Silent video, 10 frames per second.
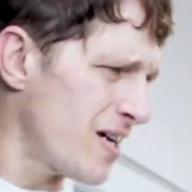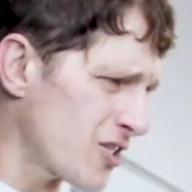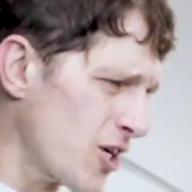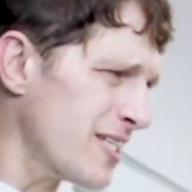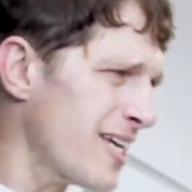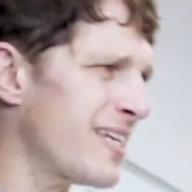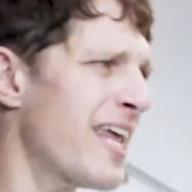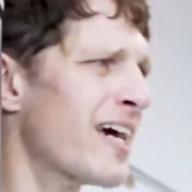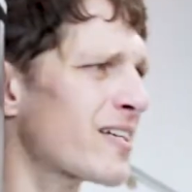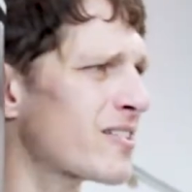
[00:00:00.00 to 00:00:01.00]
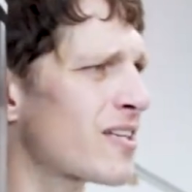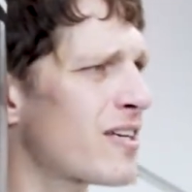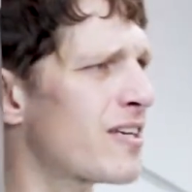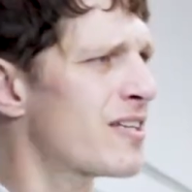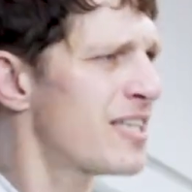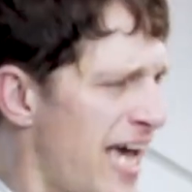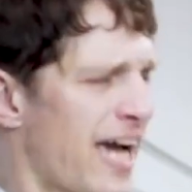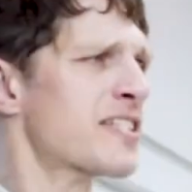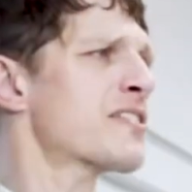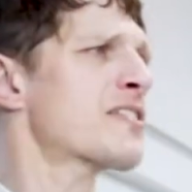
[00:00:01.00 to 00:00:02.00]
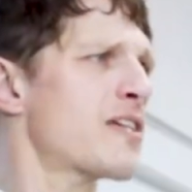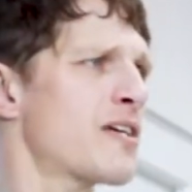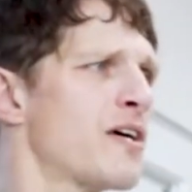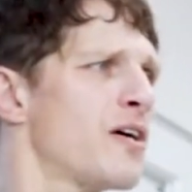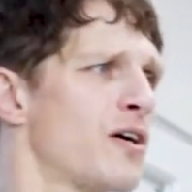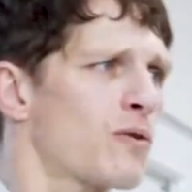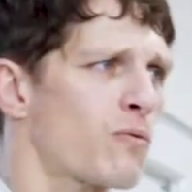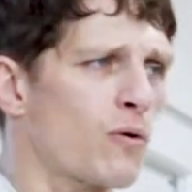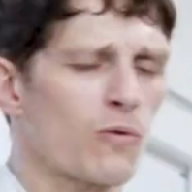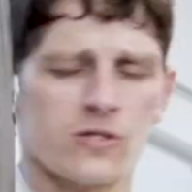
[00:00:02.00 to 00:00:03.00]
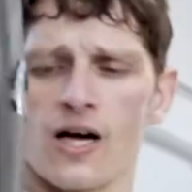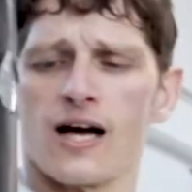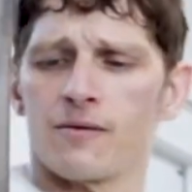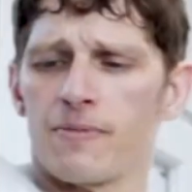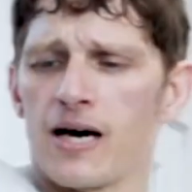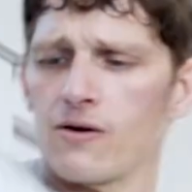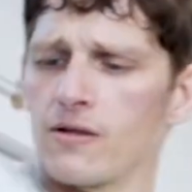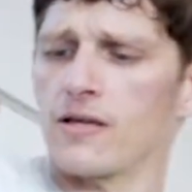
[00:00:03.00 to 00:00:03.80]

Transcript: Should I say next? Next, what we'll talk about,